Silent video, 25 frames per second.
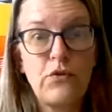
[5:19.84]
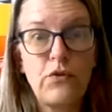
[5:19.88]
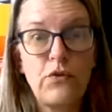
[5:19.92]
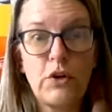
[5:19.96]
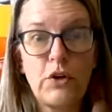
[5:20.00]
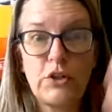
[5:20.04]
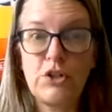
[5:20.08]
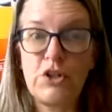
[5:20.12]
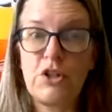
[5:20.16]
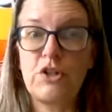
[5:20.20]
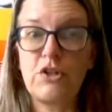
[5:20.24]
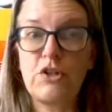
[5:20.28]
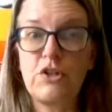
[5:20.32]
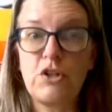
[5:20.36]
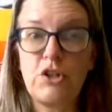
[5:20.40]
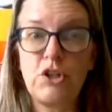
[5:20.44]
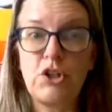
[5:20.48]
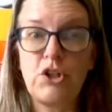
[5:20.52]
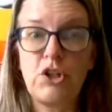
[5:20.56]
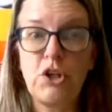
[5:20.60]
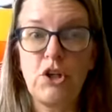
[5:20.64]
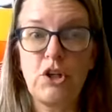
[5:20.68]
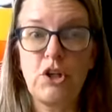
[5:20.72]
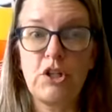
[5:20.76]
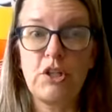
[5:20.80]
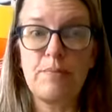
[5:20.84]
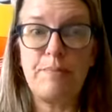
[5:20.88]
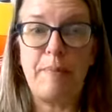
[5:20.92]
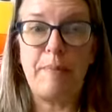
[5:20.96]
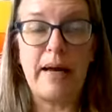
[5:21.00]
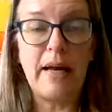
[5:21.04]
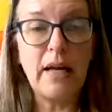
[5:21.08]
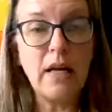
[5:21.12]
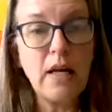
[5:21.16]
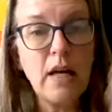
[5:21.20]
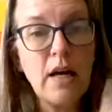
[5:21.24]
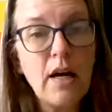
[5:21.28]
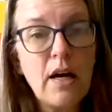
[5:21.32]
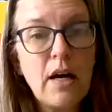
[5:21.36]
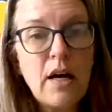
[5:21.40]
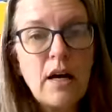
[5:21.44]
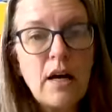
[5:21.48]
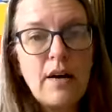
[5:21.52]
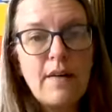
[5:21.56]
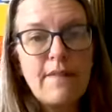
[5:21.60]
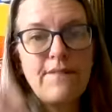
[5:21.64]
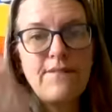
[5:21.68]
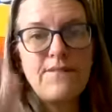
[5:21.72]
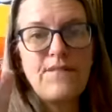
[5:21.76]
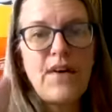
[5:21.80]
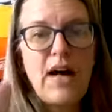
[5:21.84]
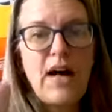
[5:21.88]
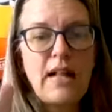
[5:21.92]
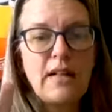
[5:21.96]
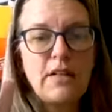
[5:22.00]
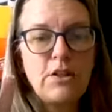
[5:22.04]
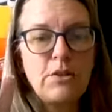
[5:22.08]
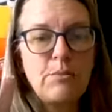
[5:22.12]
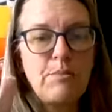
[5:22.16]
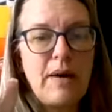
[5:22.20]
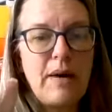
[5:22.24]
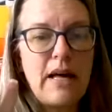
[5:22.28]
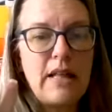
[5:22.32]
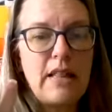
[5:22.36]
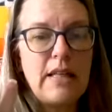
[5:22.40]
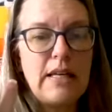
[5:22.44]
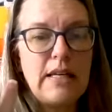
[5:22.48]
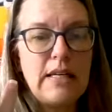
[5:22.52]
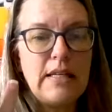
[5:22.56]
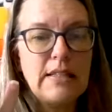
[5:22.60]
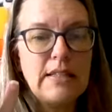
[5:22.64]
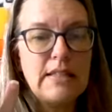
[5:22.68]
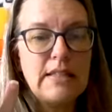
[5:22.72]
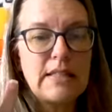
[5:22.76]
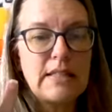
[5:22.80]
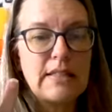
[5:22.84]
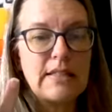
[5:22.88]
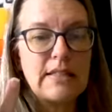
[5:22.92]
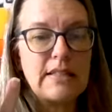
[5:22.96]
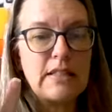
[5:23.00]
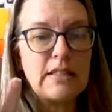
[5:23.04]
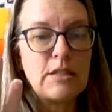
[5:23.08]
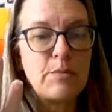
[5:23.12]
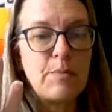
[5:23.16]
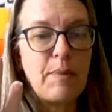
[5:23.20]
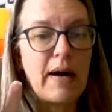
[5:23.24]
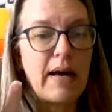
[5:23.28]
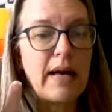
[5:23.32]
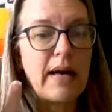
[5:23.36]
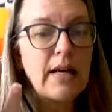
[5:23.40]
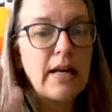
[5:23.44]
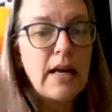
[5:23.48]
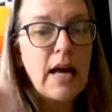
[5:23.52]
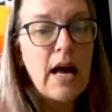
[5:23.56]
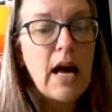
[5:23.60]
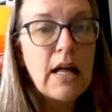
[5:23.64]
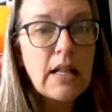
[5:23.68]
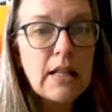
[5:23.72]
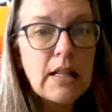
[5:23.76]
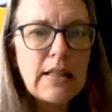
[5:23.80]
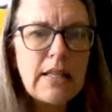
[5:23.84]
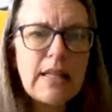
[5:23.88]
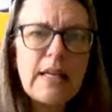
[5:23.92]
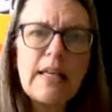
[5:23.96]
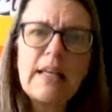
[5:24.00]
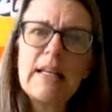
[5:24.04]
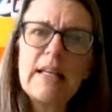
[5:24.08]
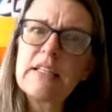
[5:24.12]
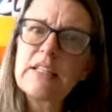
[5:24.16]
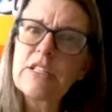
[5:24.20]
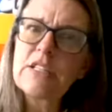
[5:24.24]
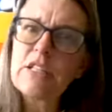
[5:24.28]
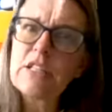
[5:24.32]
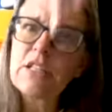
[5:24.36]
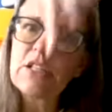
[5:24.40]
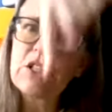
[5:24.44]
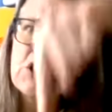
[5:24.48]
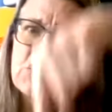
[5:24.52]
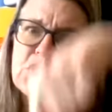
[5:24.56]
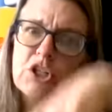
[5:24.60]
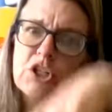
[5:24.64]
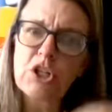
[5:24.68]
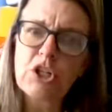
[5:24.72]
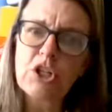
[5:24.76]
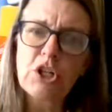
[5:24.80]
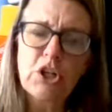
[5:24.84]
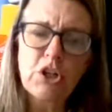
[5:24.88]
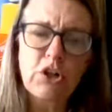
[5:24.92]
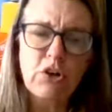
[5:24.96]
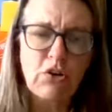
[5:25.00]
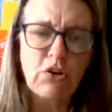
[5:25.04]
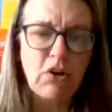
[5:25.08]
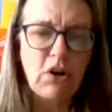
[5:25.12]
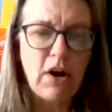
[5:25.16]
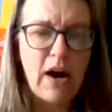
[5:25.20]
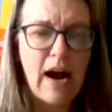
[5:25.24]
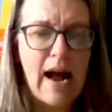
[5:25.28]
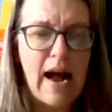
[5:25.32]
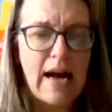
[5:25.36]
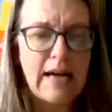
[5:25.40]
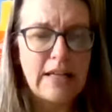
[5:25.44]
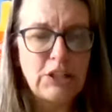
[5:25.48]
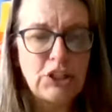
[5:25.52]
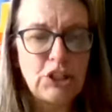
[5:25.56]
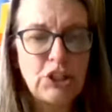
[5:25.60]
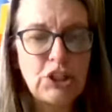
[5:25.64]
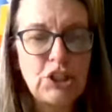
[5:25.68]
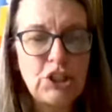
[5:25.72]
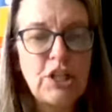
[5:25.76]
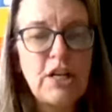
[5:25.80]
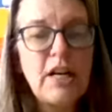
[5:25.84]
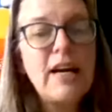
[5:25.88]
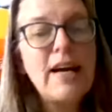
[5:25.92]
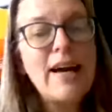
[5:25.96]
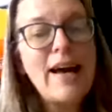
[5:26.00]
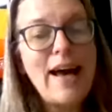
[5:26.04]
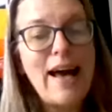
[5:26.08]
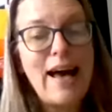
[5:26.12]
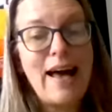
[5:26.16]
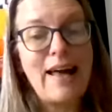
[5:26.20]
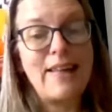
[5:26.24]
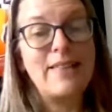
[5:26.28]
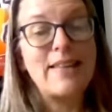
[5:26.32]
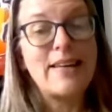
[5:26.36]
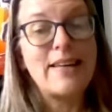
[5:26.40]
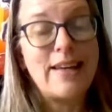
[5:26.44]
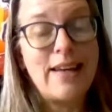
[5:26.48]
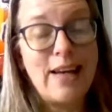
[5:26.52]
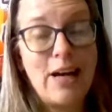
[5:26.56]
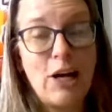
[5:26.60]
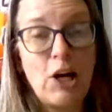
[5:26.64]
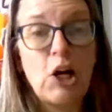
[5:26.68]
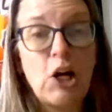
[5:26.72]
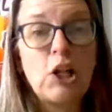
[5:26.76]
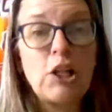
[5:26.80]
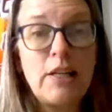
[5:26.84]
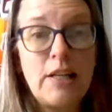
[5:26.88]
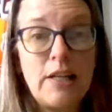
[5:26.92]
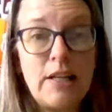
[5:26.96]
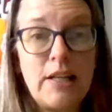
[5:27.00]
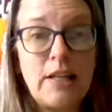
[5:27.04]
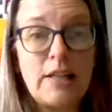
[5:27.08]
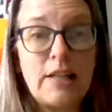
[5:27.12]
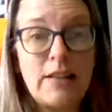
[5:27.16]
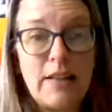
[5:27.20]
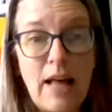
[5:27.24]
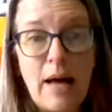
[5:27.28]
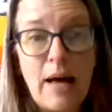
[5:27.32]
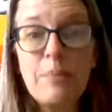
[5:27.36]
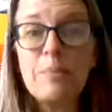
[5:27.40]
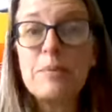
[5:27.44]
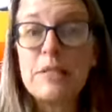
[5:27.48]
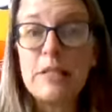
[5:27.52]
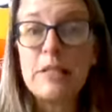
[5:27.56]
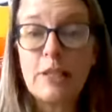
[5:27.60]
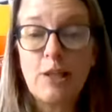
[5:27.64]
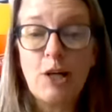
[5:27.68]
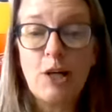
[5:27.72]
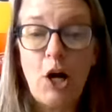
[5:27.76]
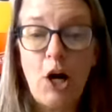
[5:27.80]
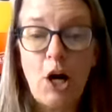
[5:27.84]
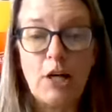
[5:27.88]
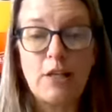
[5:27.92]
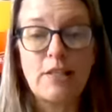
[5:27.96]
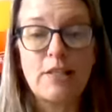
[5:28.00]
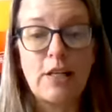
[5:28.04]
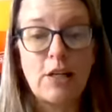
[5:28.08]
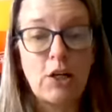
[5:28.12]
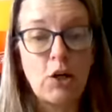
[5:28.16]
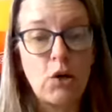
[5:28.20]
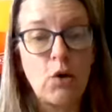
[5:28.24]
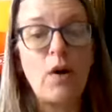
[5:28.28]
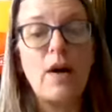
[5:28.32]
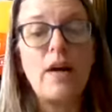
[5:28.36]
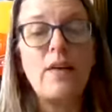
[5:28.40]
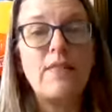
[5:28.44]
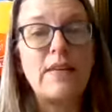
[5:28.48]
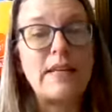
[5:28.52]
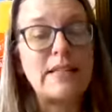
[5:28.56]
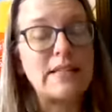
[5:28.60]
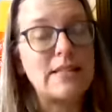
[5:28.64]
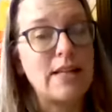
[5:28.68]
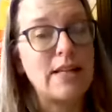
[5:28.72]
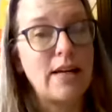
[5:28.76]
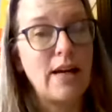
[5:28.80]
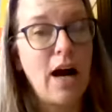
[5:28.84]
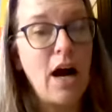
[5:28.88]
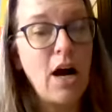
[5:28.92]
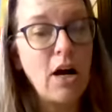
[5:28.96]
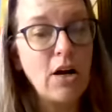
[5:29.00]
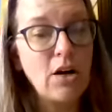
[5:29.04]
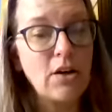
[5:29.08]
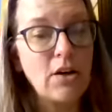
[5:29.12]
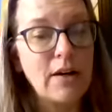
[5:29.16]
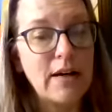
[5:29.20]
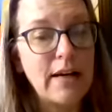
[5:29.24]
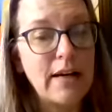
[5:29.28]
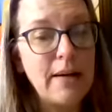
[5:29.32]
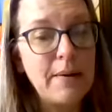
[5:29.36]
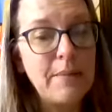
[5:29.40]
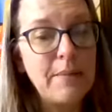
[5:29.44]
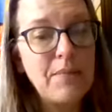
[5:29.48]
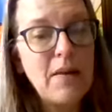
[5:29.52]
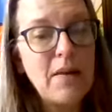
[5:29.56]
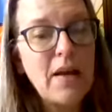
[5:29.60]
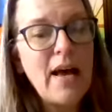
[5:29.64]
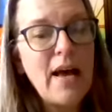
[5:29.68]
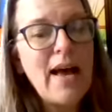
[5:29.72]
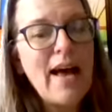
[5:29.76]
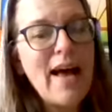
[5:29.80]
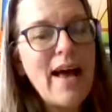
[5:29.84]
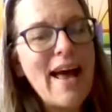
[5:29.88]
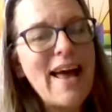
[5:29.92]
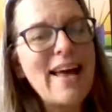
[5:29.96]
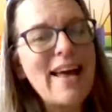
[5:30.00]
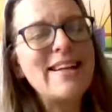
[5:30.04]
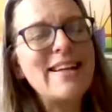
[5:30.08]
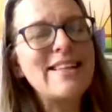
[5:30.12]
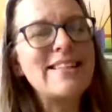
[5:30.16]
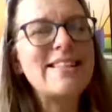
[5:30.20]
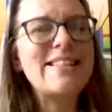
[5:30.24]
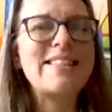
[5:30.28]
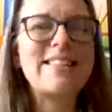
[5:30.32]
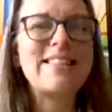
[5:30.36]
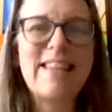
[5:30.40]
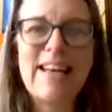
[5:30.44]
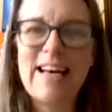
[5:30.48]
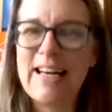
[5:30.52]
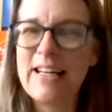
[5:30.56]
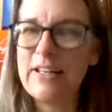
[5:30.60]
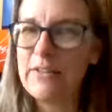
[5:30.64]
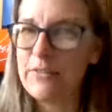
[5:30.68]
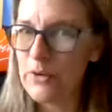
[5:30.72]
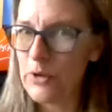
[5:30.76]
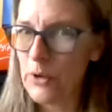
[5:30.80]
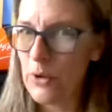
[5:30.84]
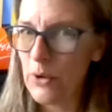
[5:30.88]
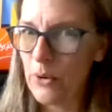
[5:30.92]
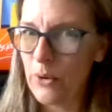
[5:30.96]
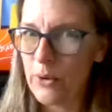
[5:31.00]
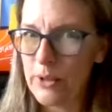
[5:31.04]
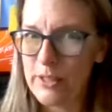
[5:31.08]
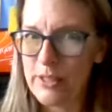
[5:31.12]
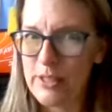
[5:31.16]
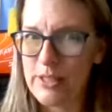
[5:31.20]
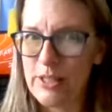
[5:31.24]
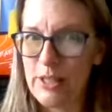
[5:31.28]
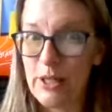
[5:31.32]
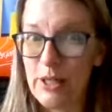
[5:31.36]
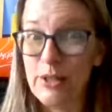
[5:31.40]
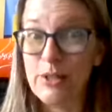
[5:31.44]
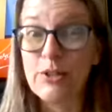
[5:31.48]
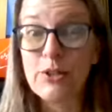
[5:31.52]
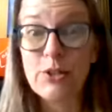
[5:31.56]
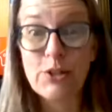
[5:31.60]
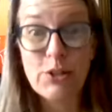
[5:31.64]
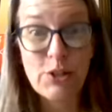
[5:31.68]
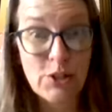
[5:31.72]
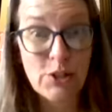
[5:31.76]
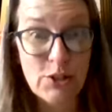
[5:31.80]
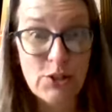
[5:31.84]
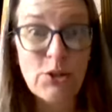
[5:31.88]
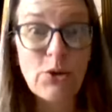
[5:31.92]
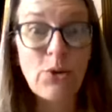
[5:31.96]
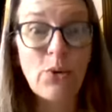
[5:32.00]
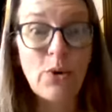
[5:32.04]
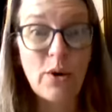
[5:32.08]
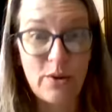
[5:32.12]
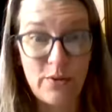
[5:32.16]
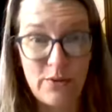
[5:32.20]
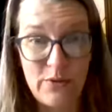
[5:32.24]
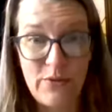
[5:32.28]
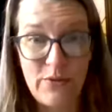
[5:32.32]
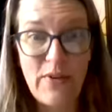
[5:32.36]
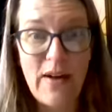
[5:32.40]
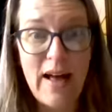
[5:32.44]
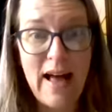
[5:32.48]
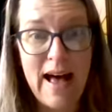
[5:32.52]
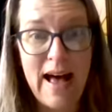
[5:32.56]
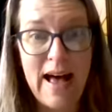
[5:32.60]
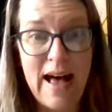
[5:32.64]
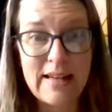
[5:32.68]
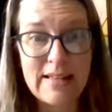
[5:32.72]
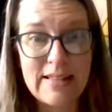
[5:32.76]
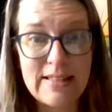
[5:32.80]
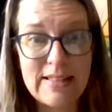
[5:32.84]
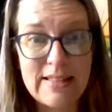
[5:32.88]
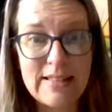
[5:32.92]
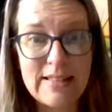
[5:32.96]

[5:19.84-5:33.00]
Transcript: First, there's the sugar spike, followed by the insulin spike, leading to the sugar crash, and the ghrelin and leptin causing cravings and hungry, and a side of cortisol to store fat.